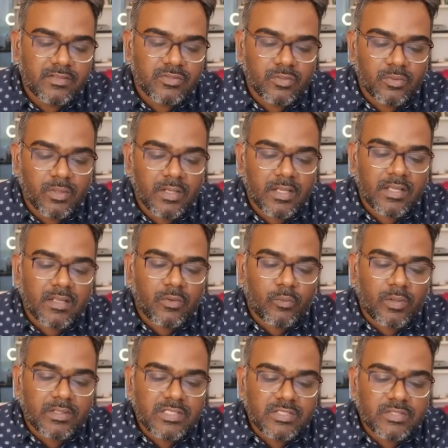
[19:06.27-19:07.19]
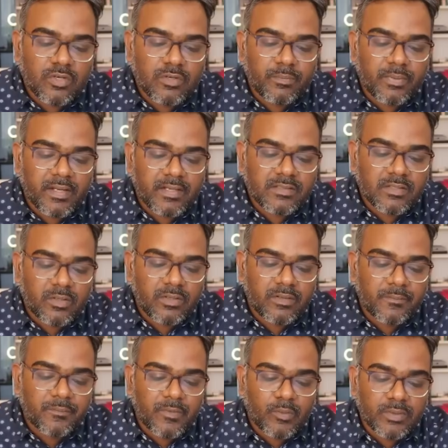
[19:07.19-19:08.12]
So once the stock breaks
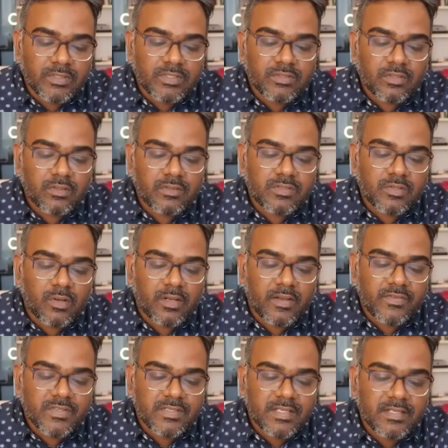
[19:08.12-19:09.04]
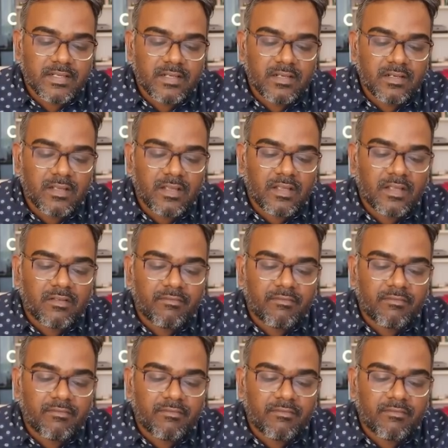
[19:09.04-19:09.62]
out, once the stock gives a signal,